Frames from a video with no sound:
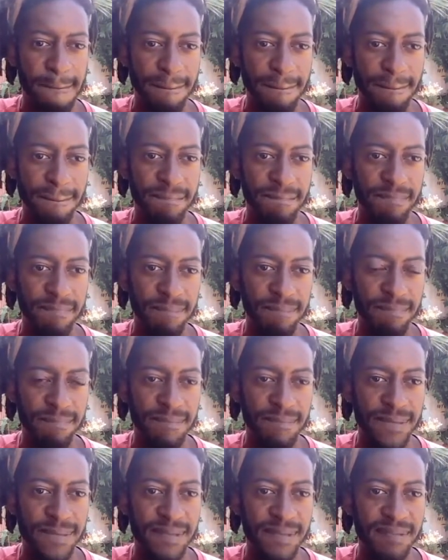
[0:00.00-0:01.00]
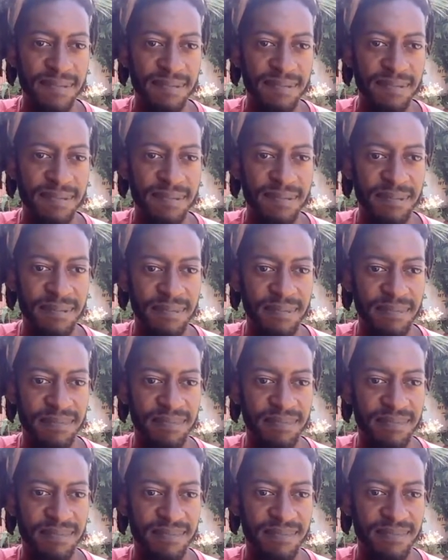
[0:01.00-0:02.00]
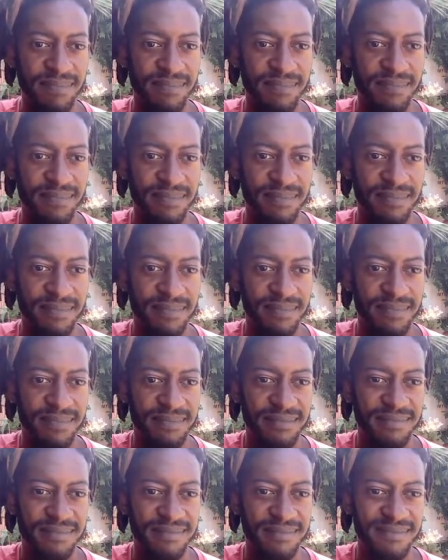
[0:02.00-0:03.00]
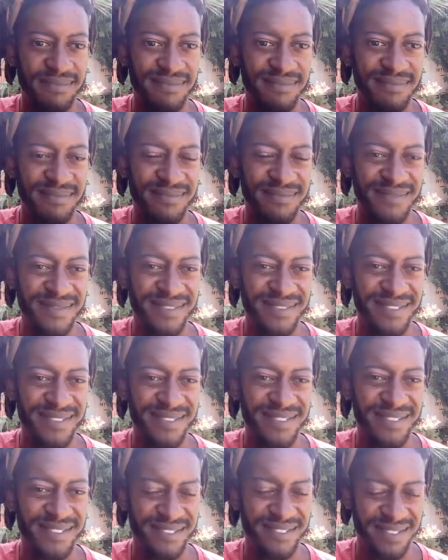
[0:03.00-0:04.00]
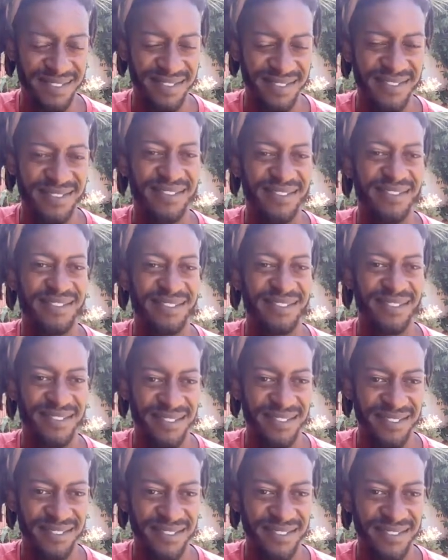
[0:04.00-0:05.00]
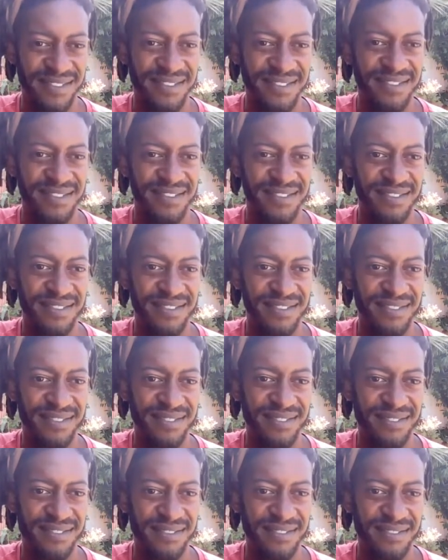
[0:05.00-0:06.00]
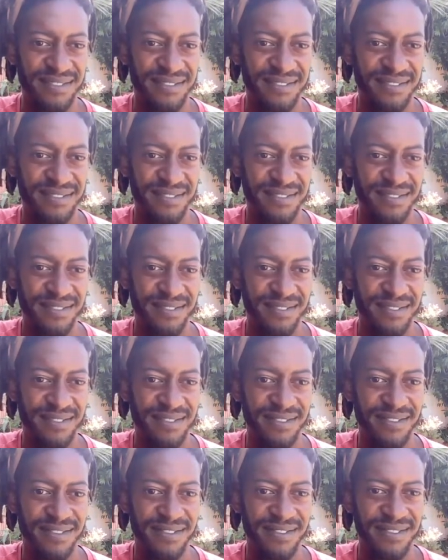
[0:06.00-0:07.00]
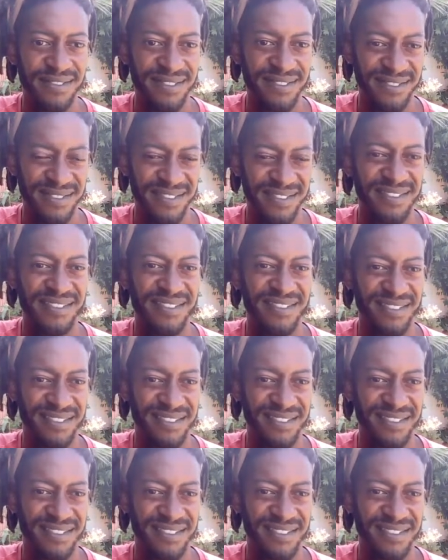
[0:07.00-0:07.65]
No words are spoken by the person on screen.